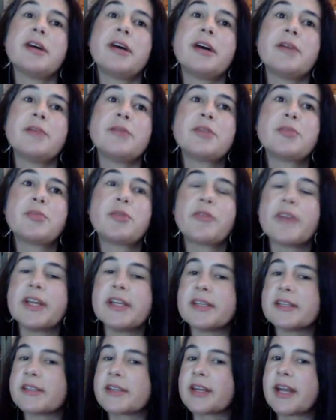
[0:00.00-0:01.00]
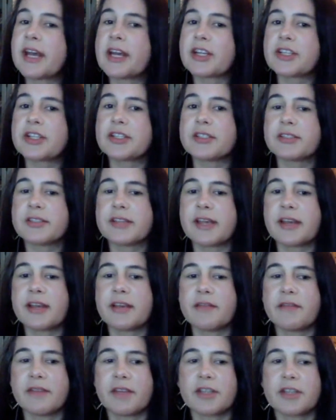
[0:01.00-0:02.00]
to prevent disconnections and
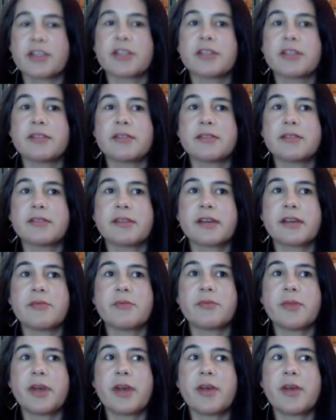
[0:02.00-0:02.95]
evictions. And we